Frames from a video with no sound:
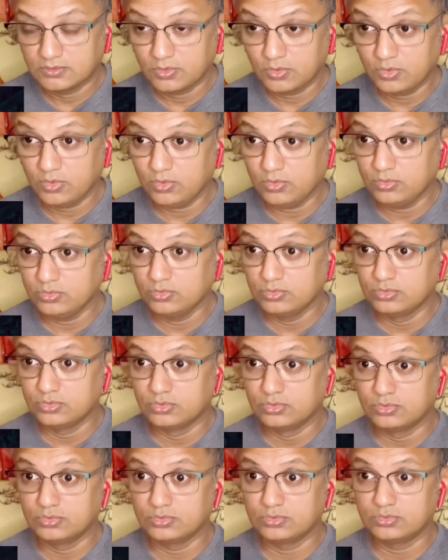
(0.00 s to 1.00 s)
Ooh.
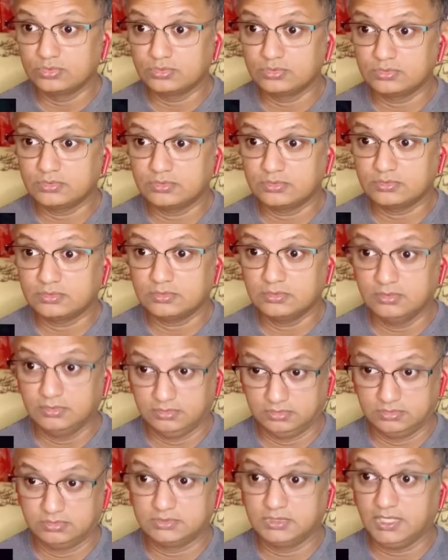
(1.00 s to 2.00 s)
Oh,
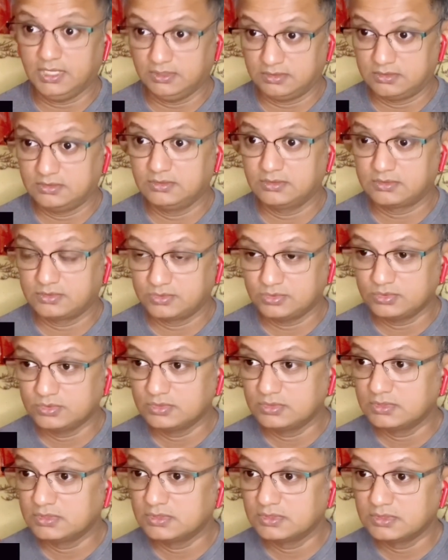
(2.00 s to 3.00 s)
that look cool.
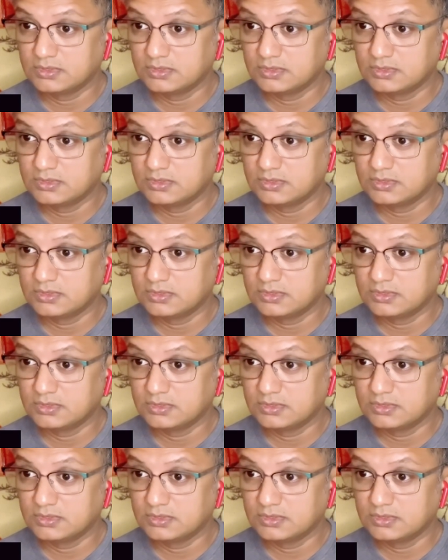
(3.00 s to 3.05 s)
So